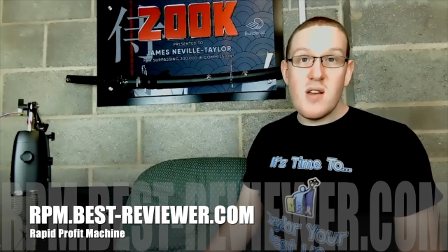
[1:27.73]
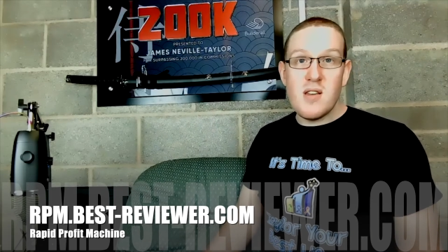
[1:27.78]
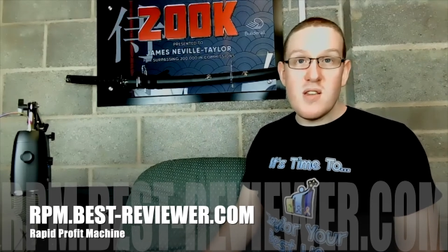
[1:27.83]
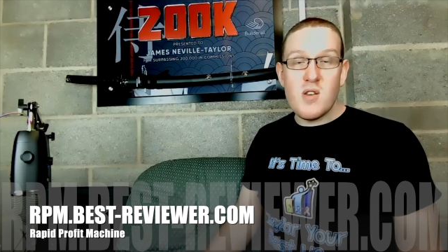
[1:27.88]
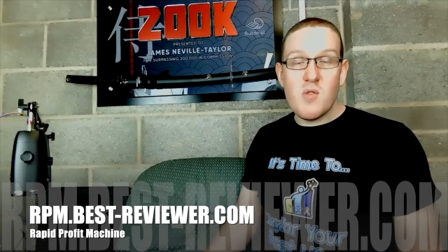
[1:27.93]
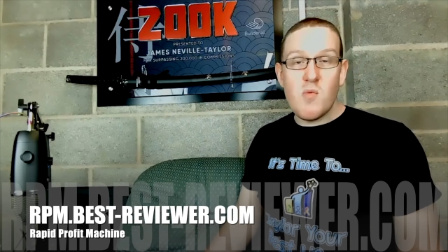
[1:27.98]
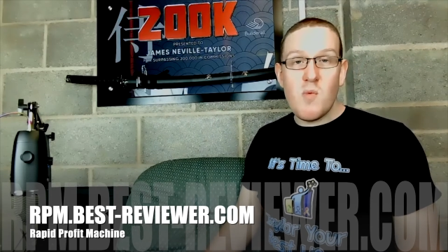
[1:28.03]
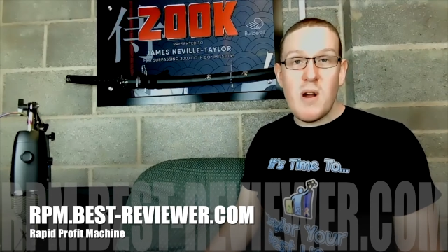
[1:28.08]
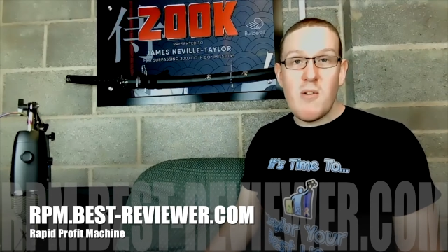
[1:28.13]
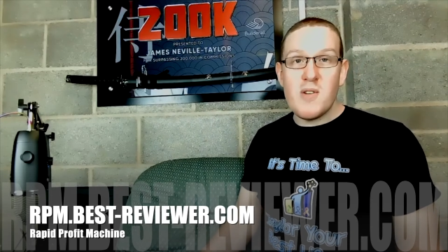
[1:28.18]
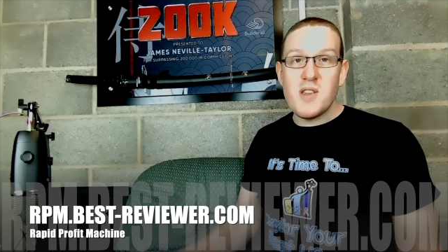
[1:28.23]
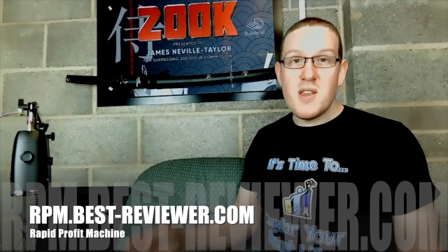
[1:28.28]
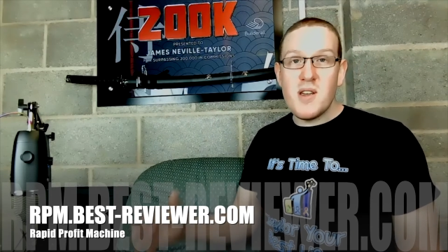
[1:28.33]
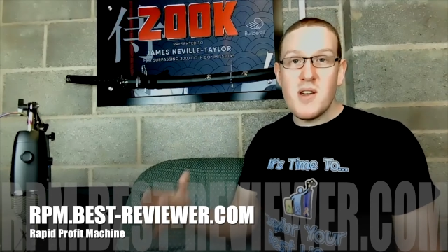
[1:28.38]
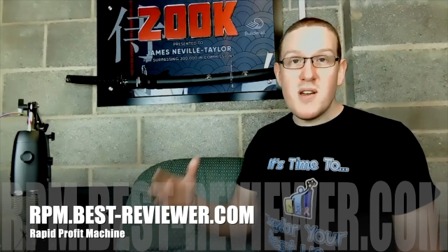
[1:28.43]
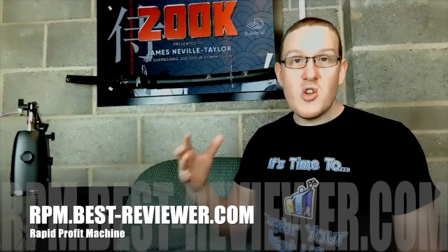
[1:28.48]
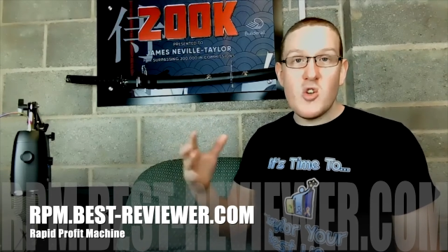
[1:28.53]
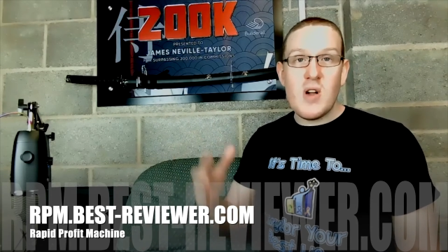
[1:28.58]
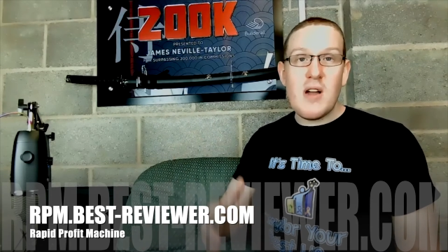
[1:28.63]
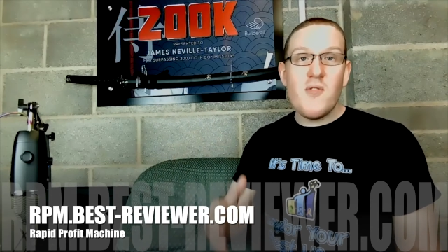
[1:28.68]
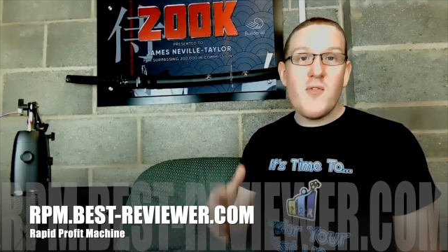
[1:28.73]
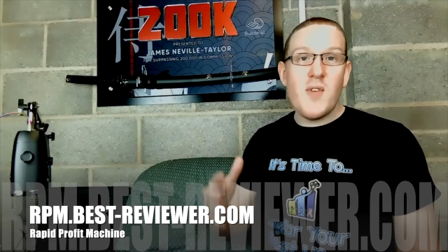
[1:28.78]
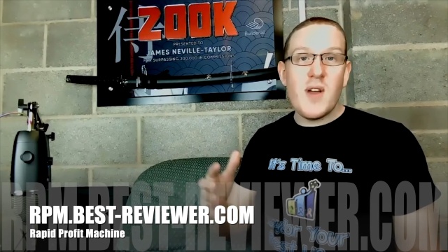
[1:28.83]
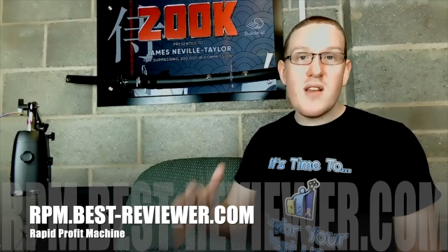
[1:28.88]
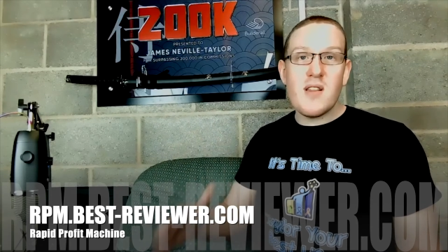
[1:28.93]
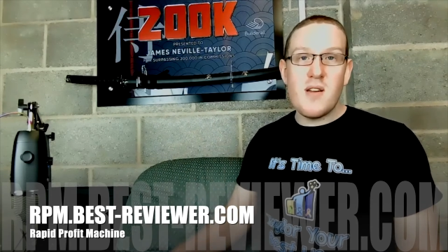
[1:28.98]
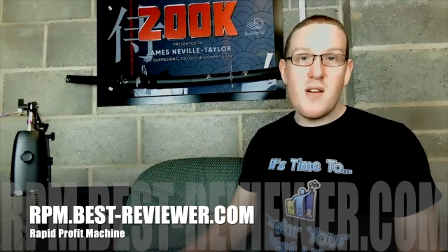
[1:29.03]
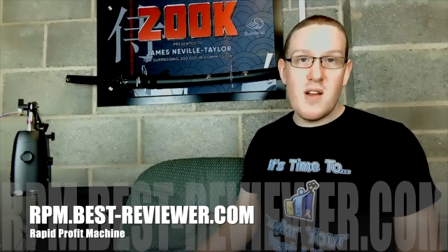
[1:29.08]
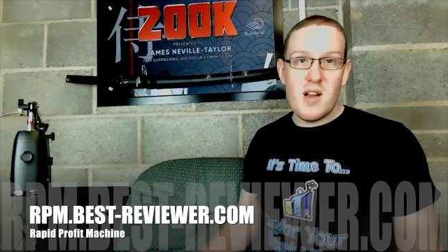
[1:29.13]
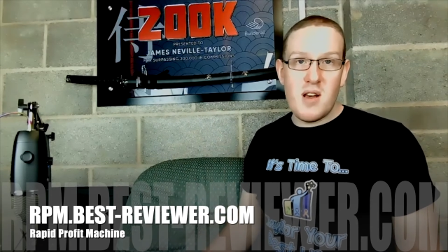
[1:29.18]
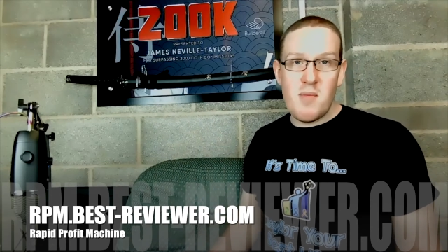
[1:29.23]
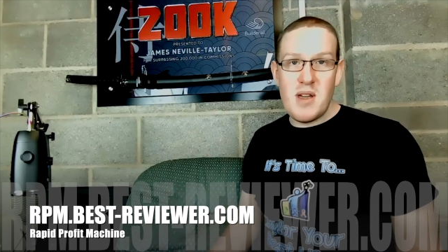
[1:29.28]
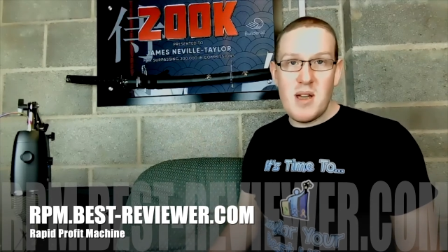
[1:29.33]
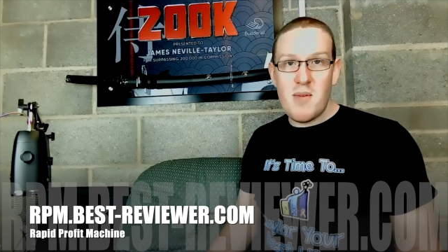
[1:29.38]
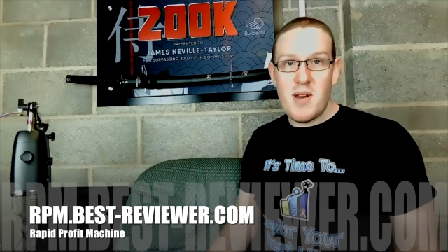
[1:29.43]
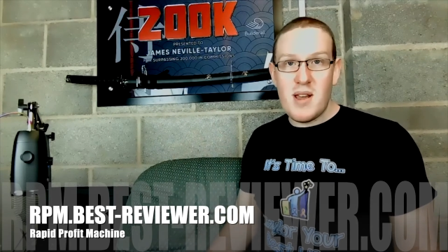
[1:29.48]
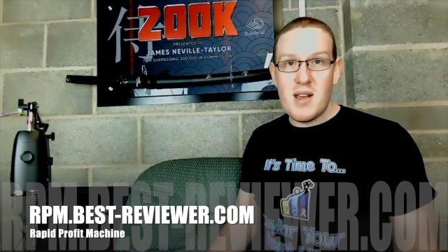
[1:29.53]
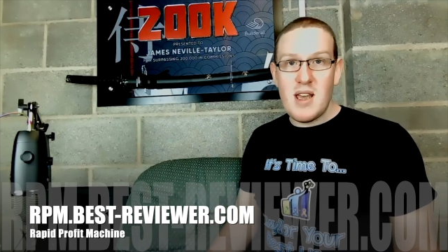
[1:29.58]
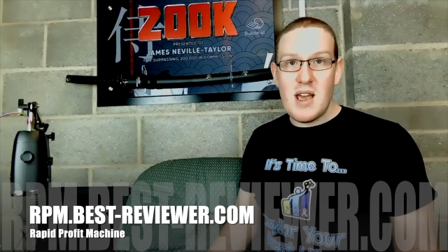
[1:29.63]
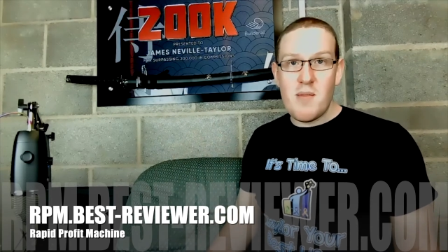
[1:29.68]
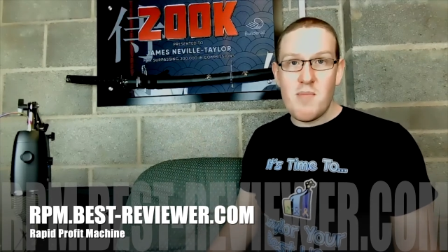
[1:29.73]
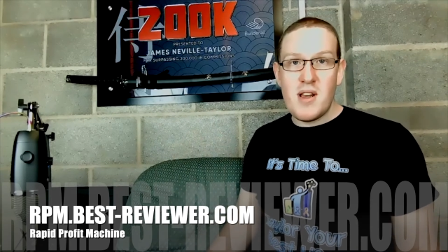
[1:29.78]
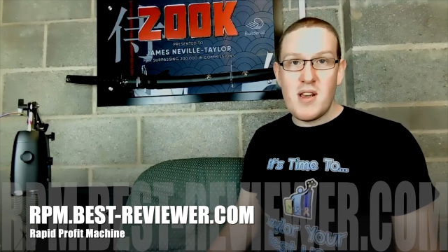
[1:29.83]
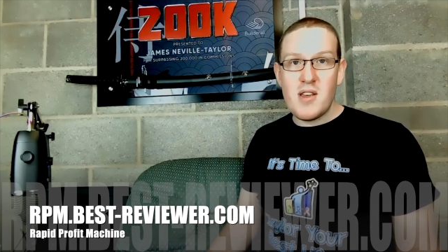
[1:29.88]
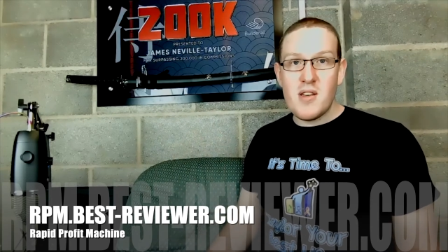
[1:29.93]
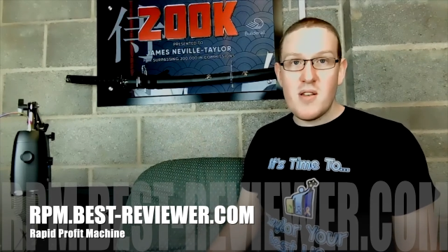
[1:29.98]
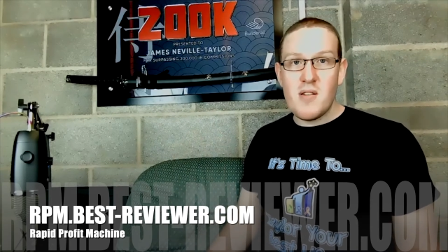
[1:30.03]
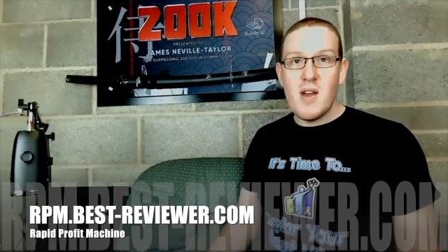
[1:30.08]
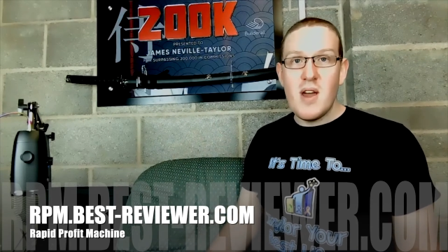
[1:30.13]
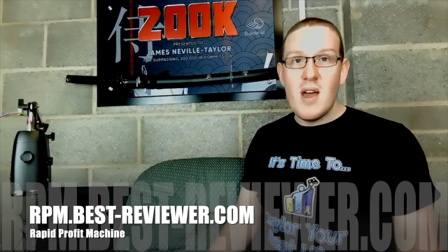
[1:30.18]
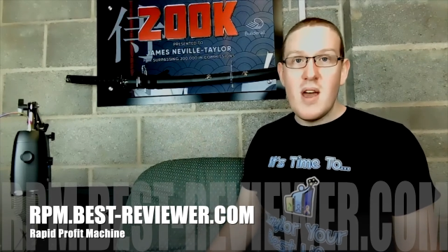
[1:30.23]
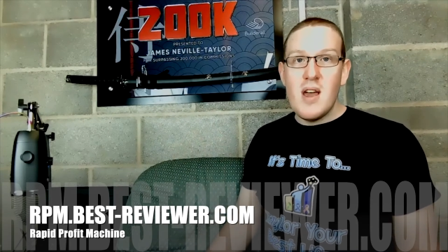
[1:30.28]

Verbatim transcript: is as well is the traffic that you're going to be able to tap into.